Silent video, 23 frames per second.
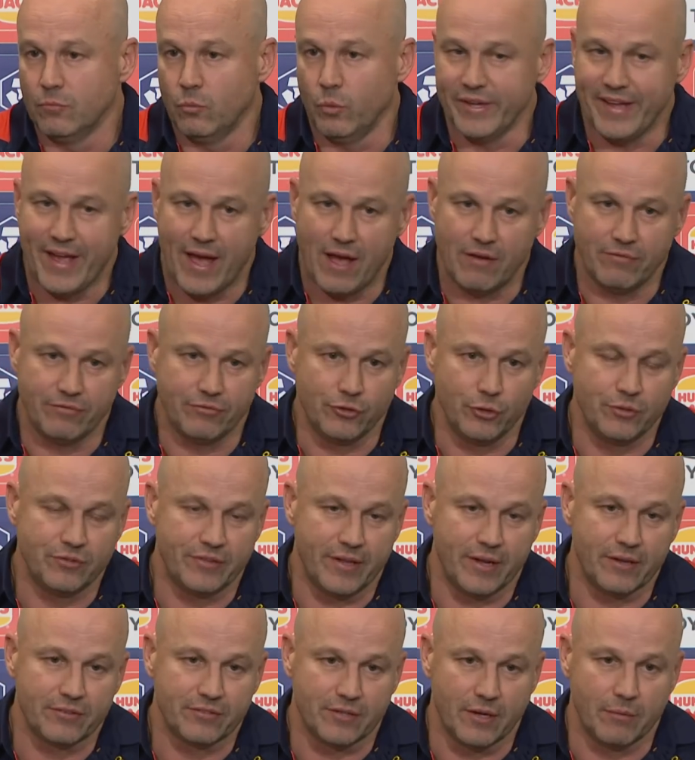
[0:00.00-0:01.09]
we have
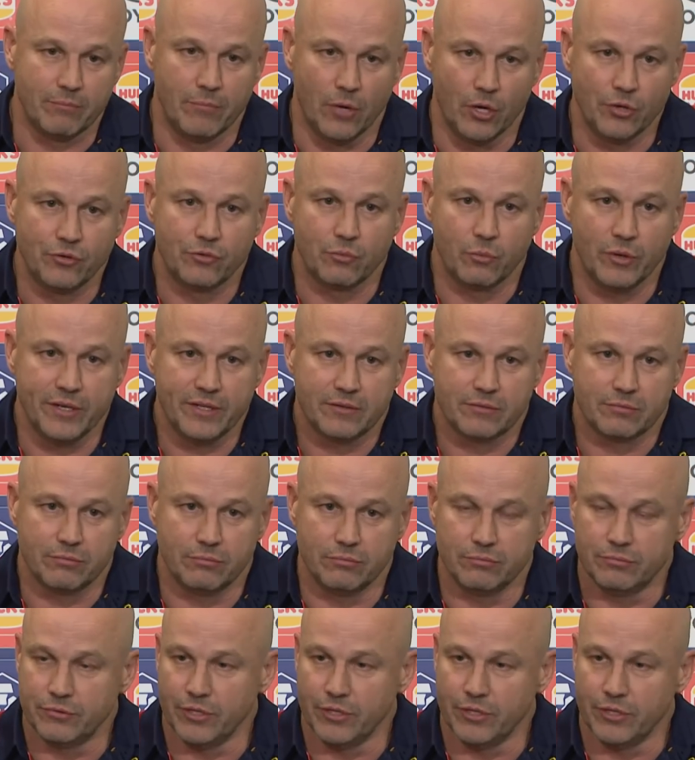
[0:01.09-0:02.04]
used our sub most weeks,